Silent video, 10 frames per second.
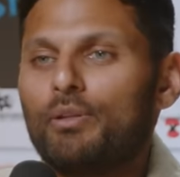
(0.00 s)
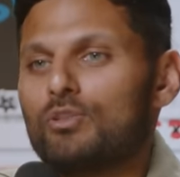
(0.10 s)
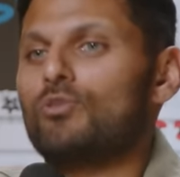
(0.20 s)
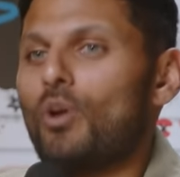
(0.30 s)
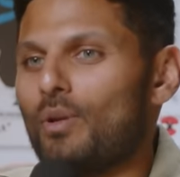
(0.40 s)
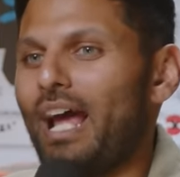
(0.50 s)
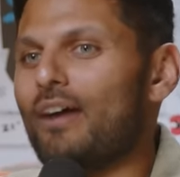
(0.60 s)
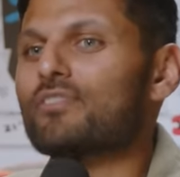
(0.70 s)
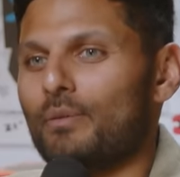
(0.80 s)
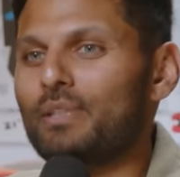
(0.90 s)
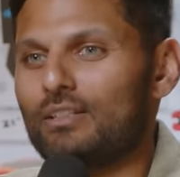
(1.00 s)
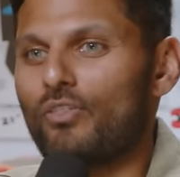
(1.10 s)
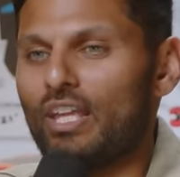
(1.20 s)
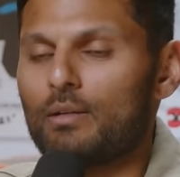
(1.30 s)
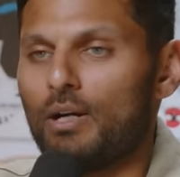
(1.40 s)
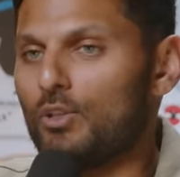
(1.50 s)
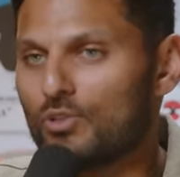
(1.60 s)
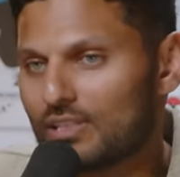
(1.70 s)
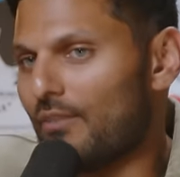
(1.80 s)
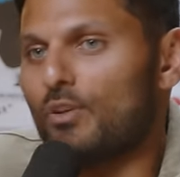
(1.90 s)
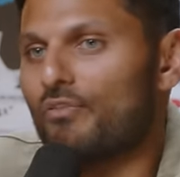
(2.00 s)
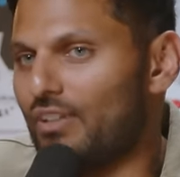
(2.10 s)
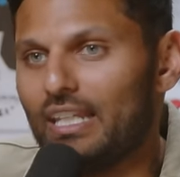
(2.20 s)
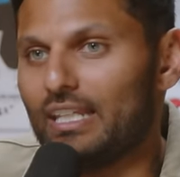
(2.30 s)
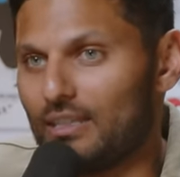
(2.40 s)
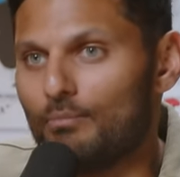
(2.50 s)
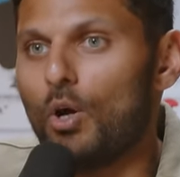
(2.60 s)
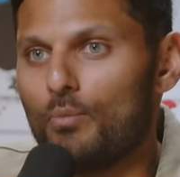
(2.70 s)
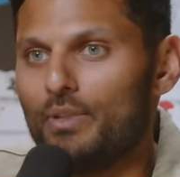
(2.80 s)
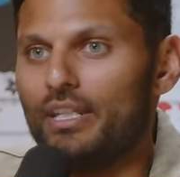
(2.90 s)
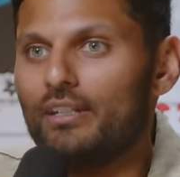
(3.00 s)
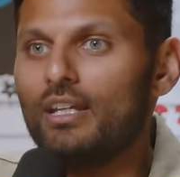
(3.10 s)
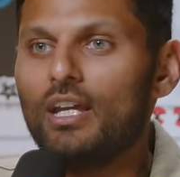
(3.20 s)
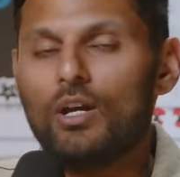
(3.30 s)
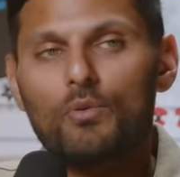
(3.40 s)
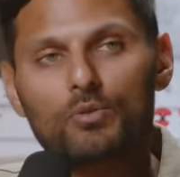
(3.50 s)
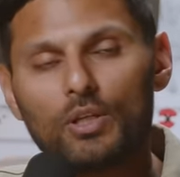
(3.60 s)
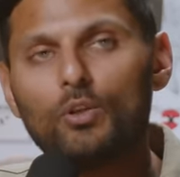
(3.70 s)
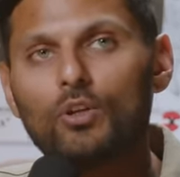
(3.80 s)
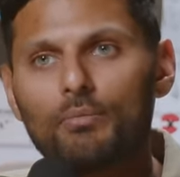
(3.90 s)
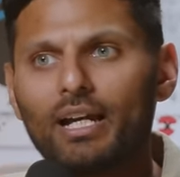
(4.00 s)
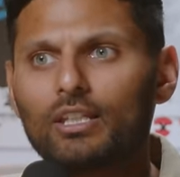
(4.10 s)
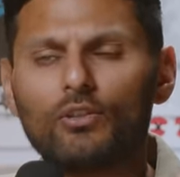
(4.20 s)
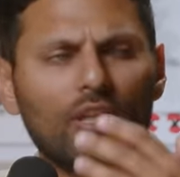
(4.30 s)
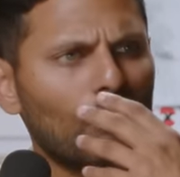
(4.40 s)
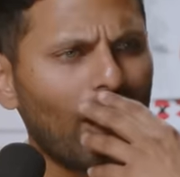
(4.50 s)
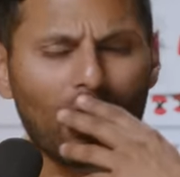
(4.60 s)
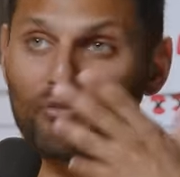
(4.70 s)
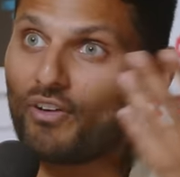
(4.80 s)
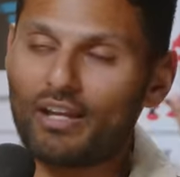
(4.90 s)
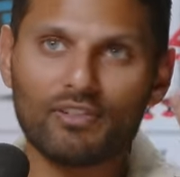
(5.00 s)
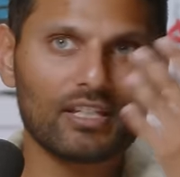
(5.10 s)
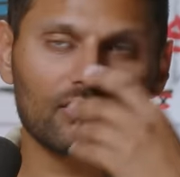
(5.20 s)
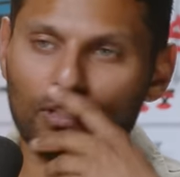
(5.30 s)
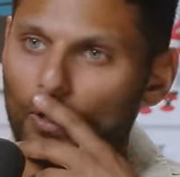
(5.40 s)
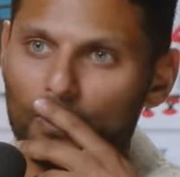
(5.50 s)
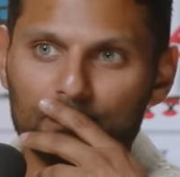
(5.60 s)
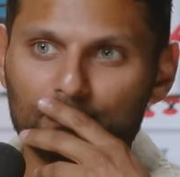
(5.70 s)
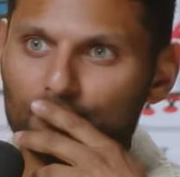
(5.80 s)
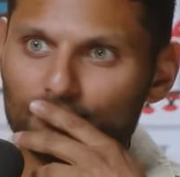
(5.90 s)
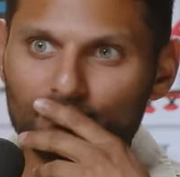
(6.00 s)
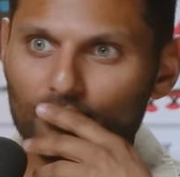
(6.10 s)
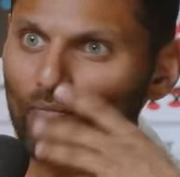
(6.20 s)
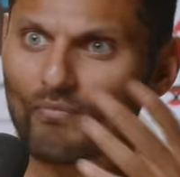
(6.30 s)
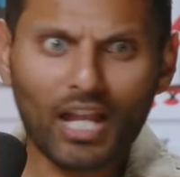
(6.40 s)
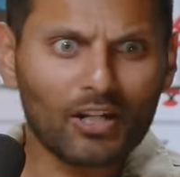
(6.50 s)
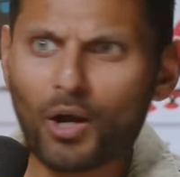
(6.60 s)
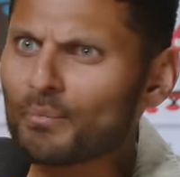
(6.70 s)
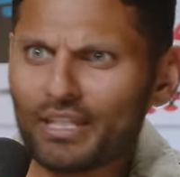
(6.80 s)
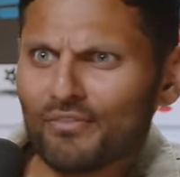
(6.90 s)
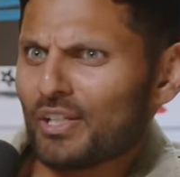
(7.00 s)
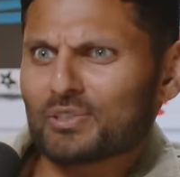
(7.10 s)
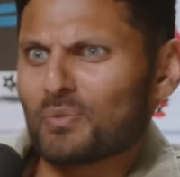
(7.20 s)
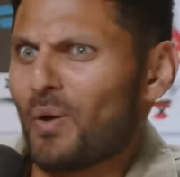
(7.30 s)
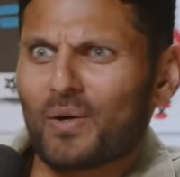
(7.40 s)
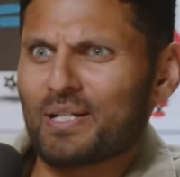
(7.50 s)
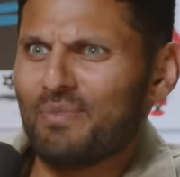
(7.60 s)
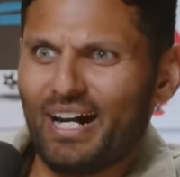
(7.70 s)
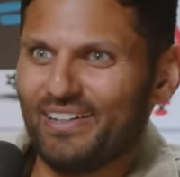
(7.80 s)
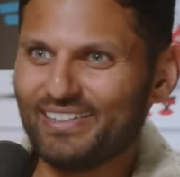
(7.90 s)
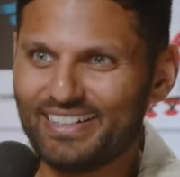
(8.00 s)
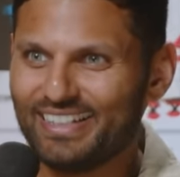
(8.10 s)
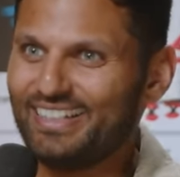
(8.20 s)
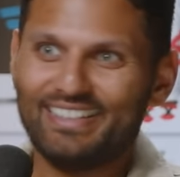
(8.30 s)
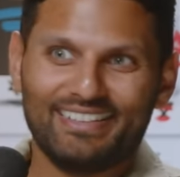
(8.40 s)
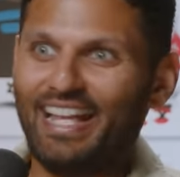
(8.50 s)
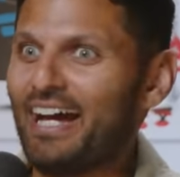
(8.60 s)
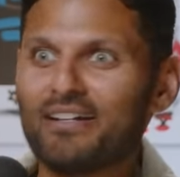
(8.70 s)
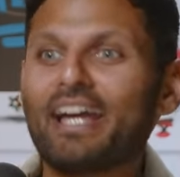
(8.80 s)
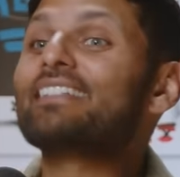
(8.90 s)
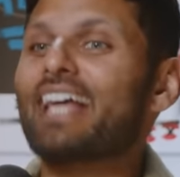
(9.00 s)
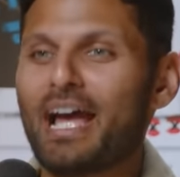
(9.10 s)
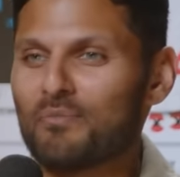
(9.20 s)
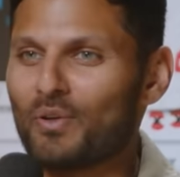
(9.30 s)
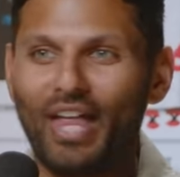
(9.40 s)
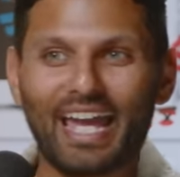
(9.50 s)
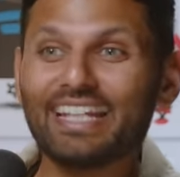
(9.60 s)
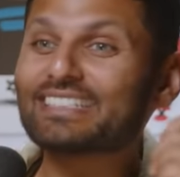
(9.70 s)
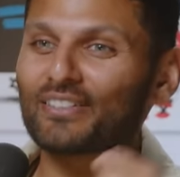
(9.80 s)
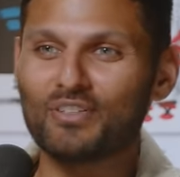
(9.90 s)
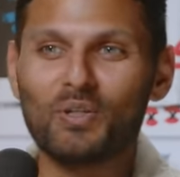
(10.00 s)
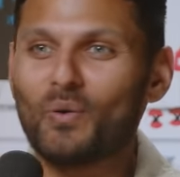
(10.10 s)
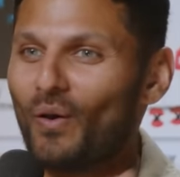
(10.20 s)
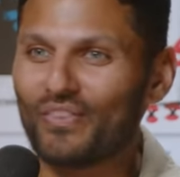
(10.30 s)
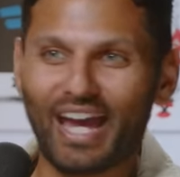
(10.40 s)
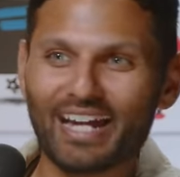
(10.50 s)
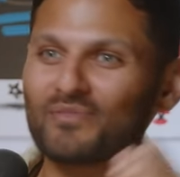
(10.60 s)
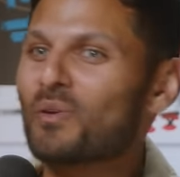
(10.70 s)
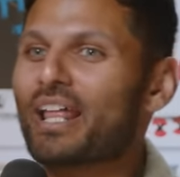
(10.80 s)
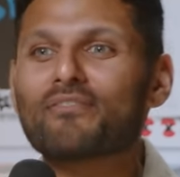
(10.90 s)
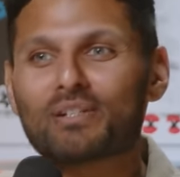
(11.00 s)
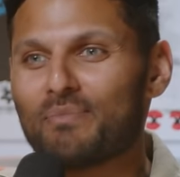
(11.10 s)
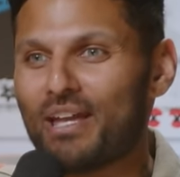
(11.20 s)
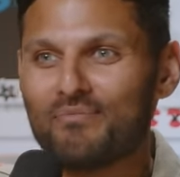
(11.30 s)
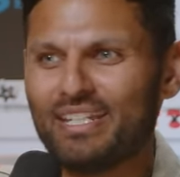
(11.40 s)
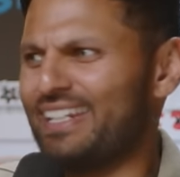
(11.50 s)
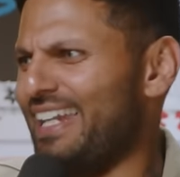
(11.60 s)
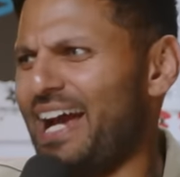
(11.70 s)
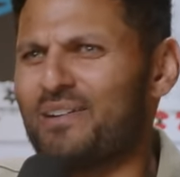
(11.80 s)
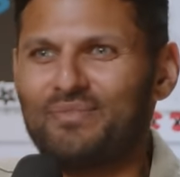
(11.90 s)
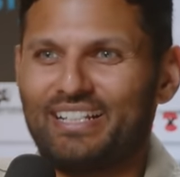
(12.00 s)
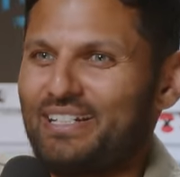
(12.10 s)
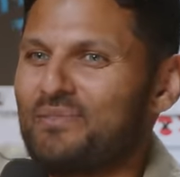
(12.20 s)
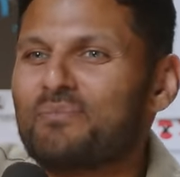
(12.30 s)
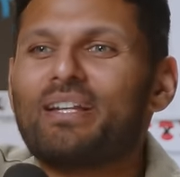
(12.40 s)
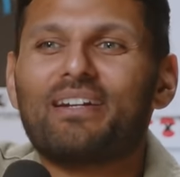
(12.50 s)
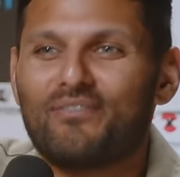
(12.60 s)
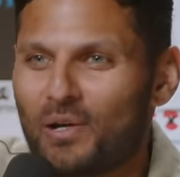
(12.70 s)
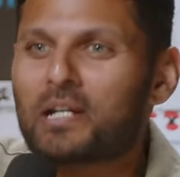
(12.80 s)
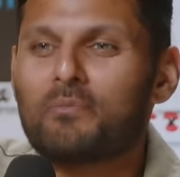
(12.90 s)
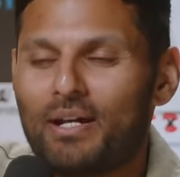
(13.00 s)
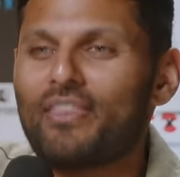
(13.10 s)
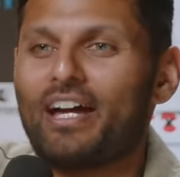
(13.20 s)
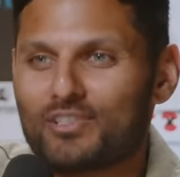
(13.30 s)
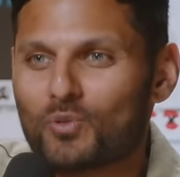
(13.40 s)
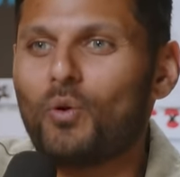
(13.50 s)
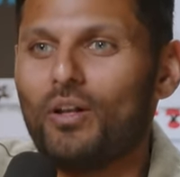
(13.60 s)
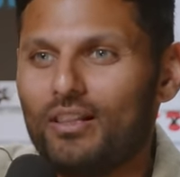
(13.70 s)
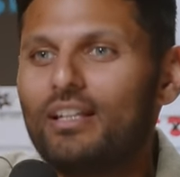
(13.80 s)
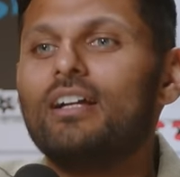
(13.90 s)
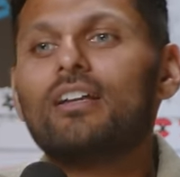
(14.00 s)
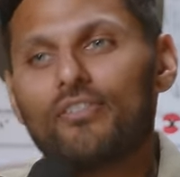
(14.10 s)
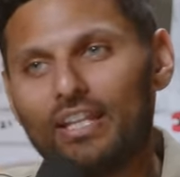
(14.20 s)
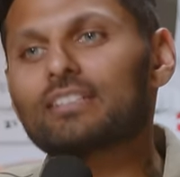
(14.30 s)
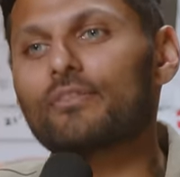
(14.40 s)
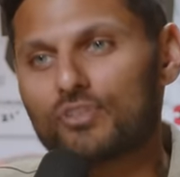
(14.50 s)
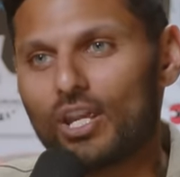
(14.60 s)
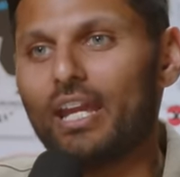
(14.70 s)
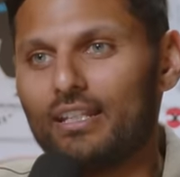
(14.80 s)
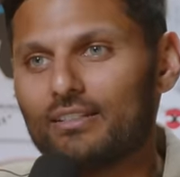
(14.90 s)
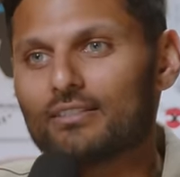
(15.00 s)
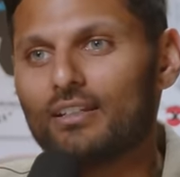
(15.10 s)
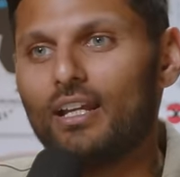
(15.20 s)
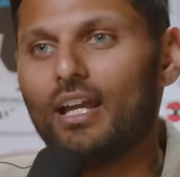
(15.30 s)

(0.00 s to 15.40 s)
because you don't have something to think about. You just have your feeling in the moment. Whereas when you look back and you think, wow, five years ago, I can't yeah. believe I used to worry about that exam or that interview mm-hmm. or that whatever it may have been. And now I'm like, I wouldn't be worried about that at all. Things have changed.